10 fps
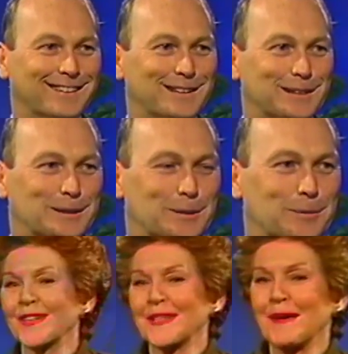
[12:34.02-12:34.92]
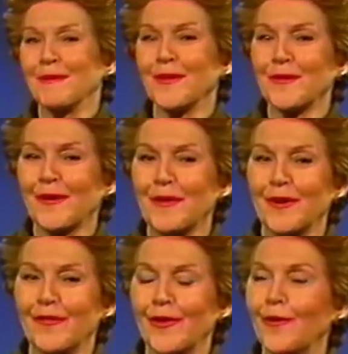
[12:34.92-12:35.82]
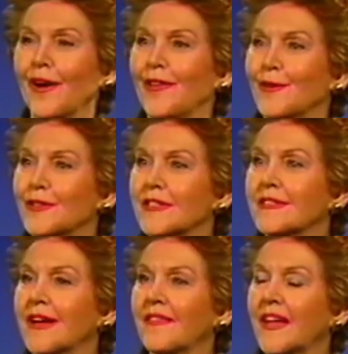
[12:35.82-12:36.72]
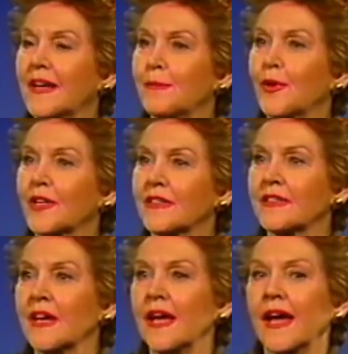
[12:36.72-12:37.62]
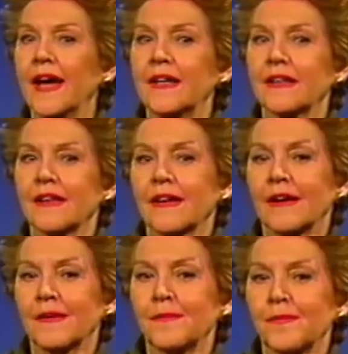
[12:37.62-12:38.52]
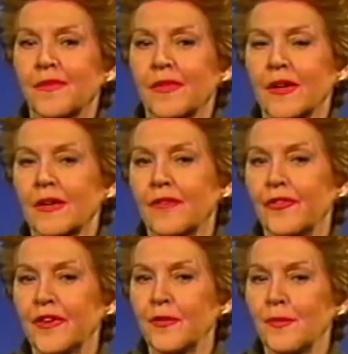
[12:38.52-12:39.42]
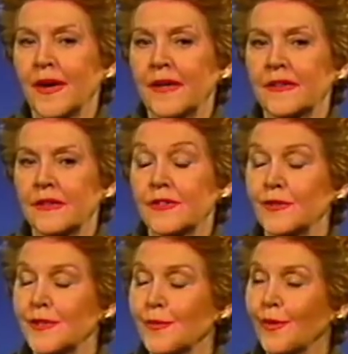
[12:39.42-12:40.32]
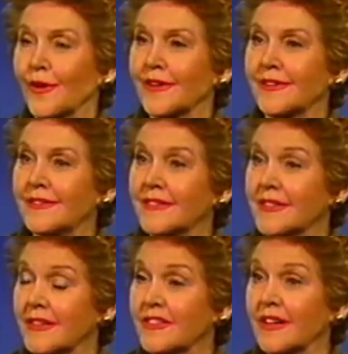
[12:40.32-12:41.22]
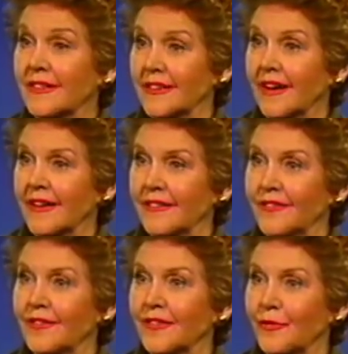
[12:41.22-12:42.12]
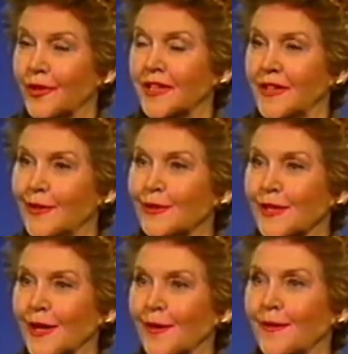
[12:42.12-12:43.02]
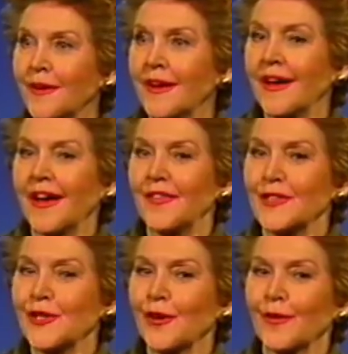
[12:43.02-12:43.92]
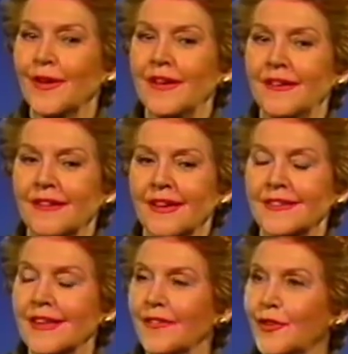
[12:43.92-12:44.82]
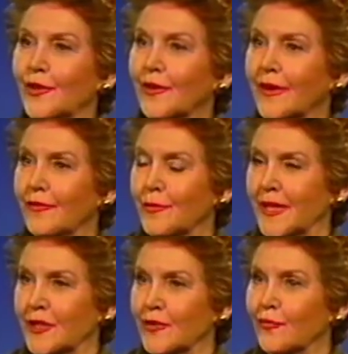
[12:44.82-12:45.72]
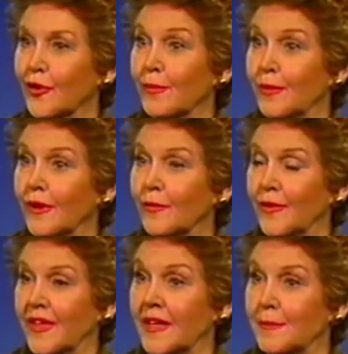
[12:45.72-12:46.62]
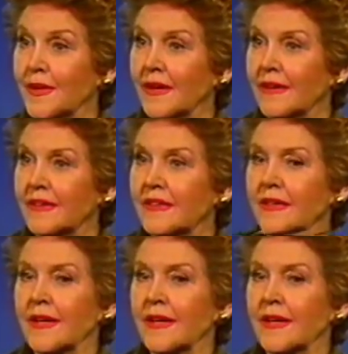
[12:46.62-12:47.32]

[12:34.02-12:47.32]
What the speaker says: And for example, the way we view others is not that important. And a friend of mine, Susie Ward's son, died 14 years ago. And this year he has given her information for a book, Within and Beyond.